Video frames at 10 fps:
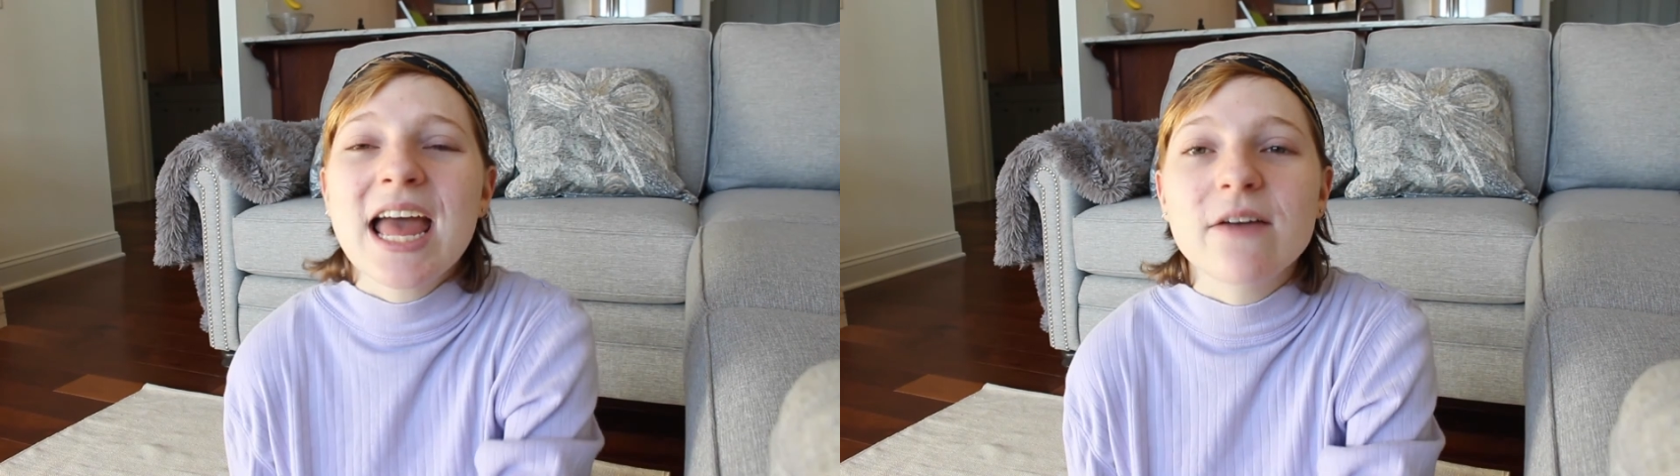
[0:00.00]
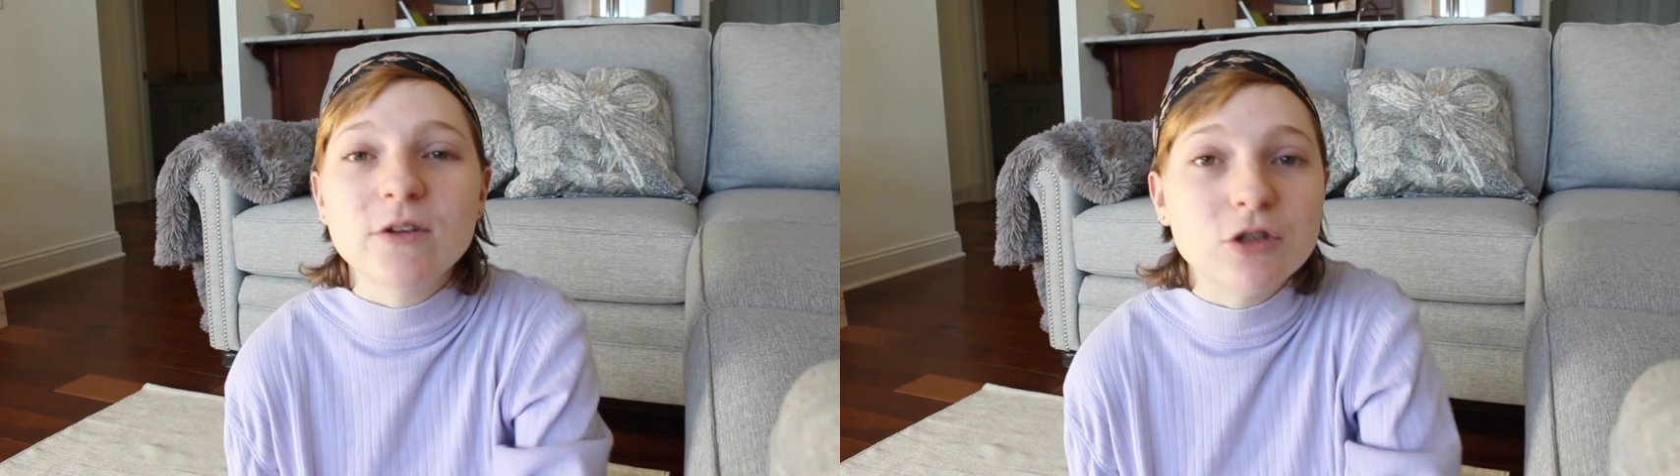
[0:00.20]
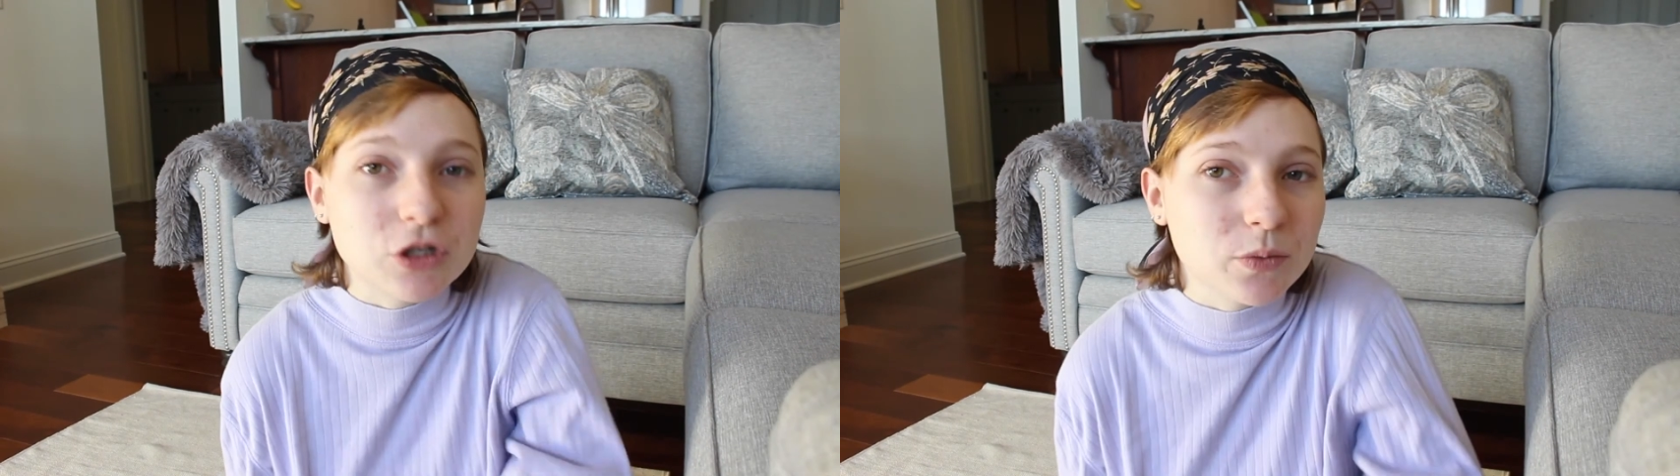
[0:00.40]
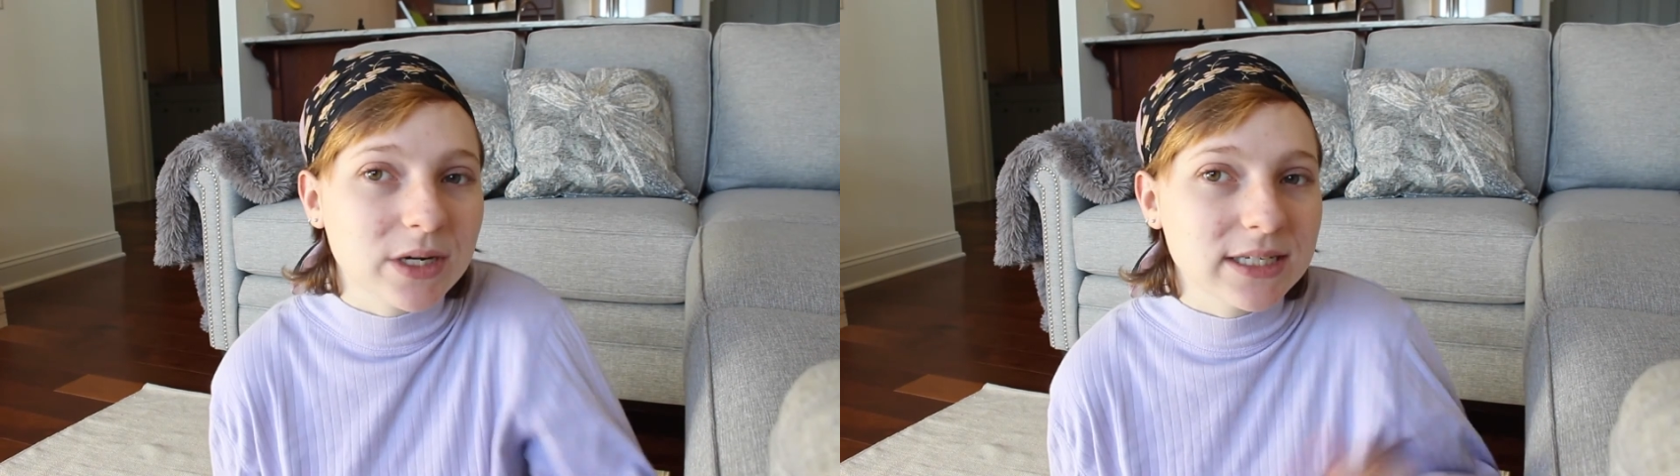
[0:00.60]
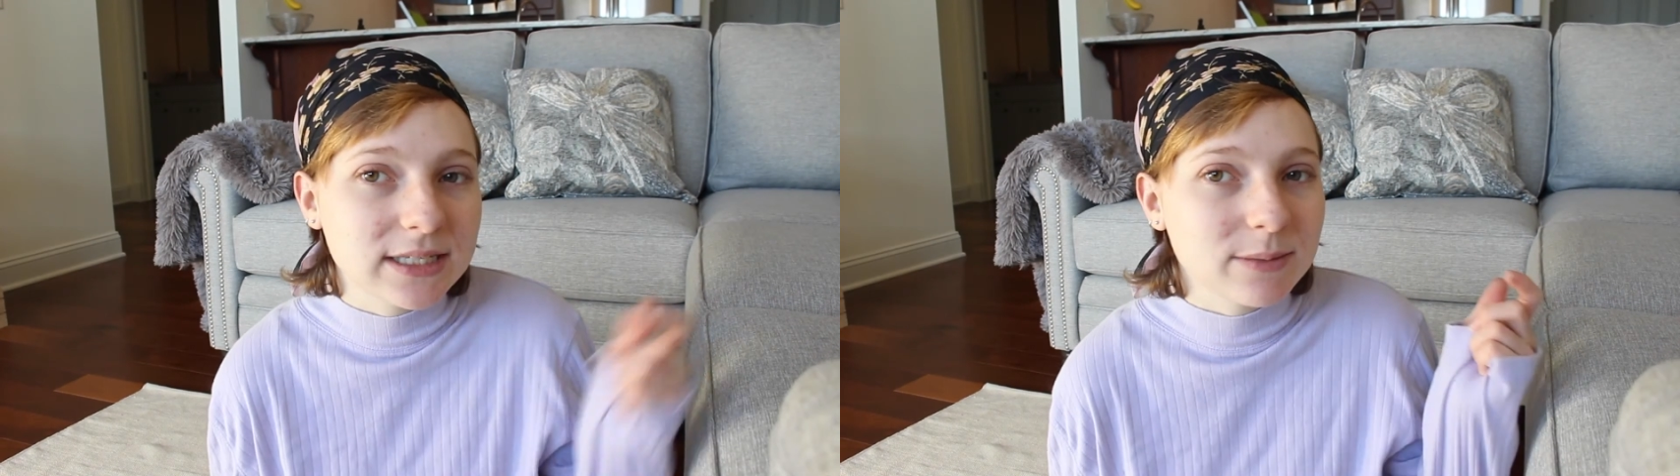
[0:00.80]
If you do
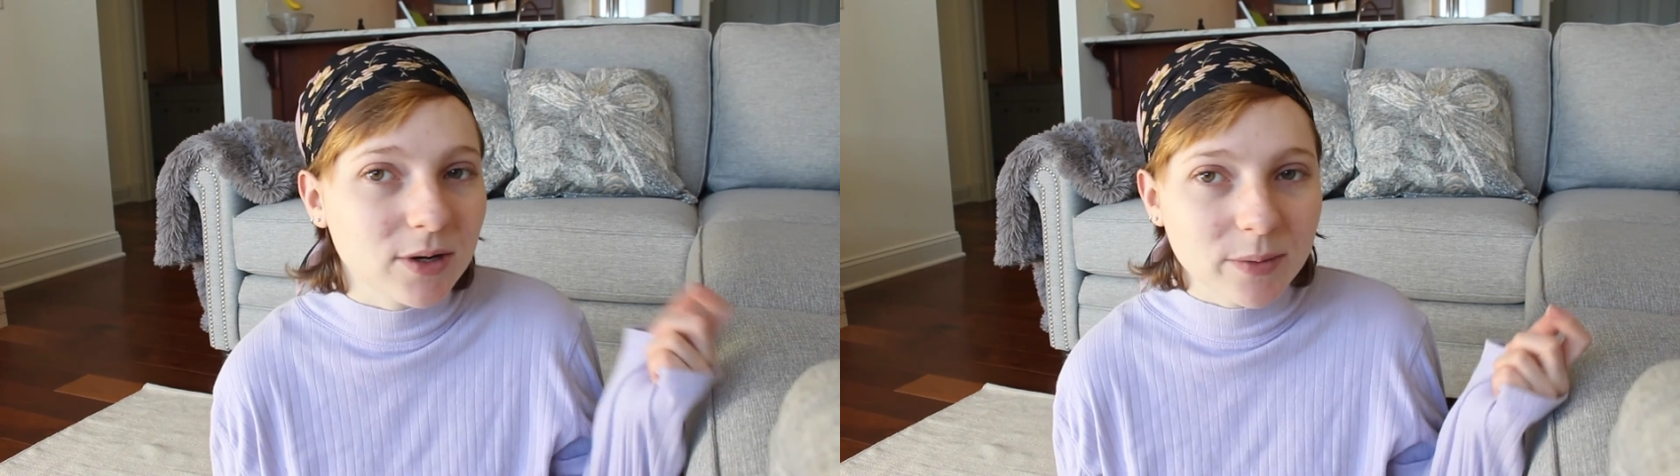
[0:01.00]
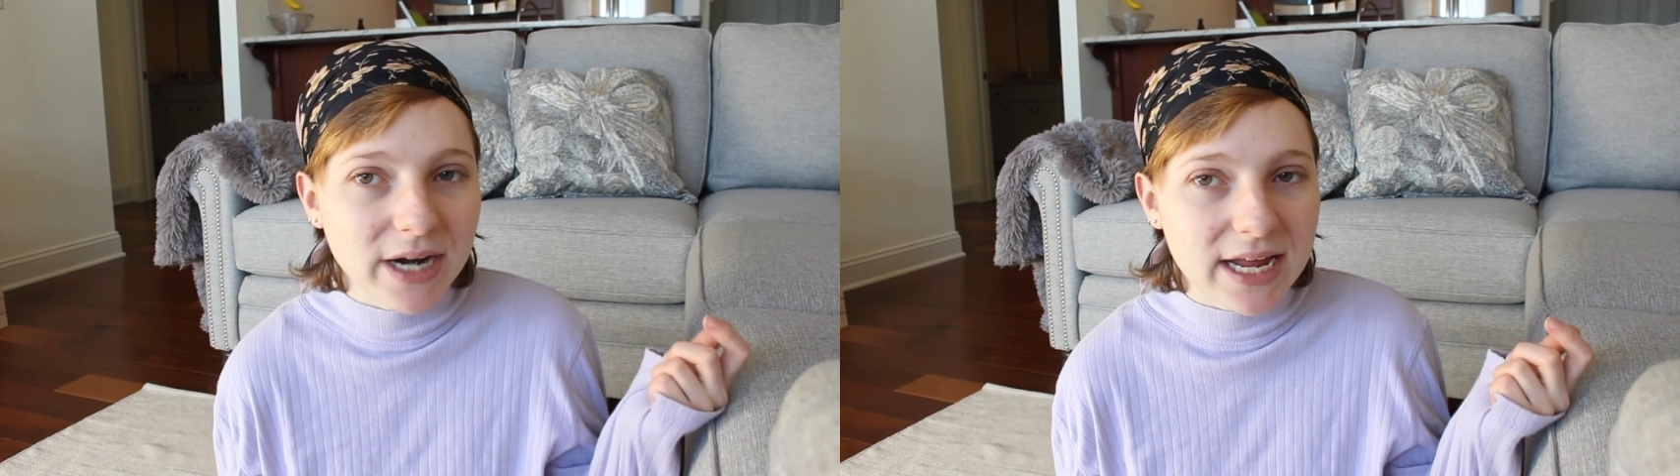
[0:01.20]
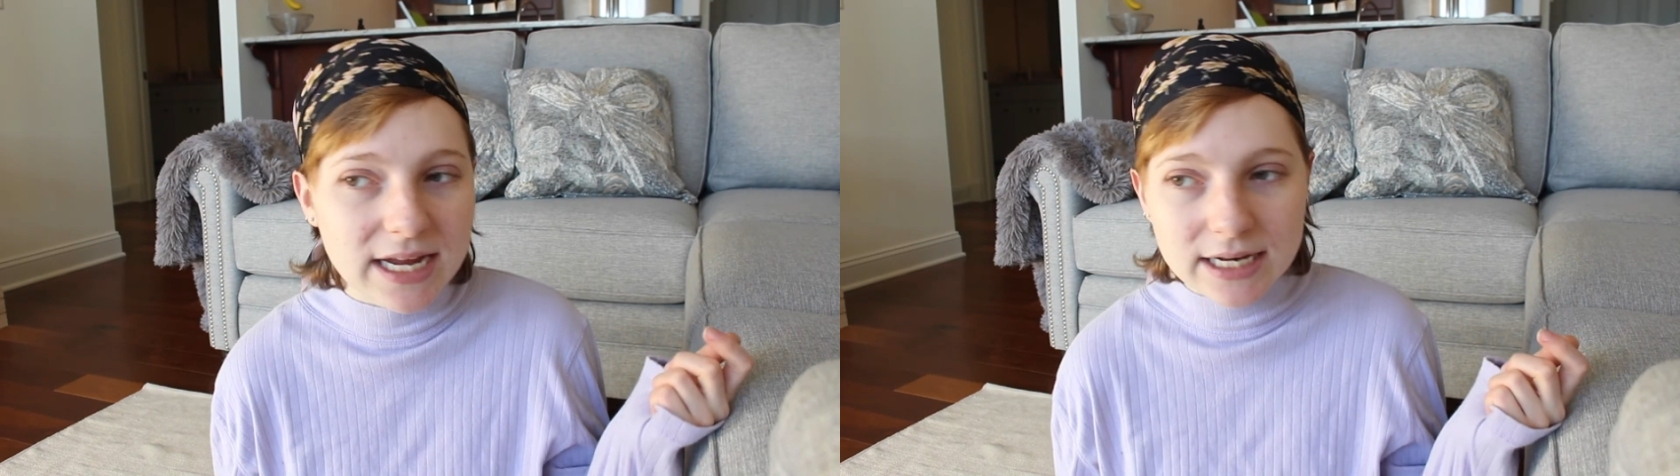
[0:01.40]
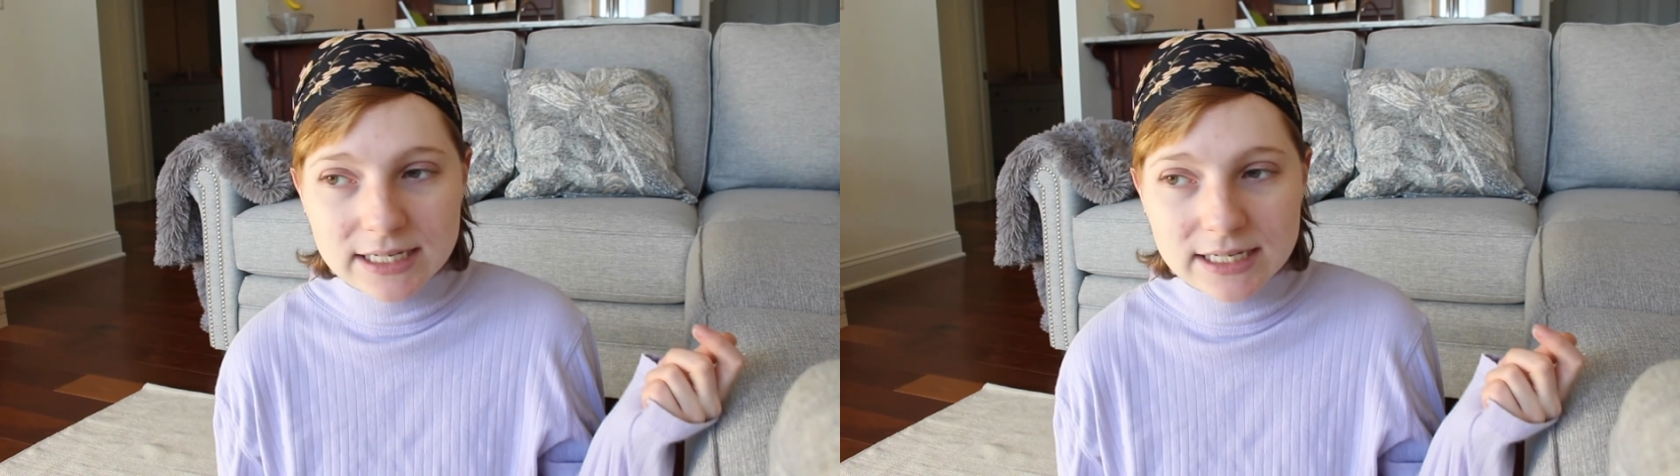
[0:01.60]
want to see more what I eat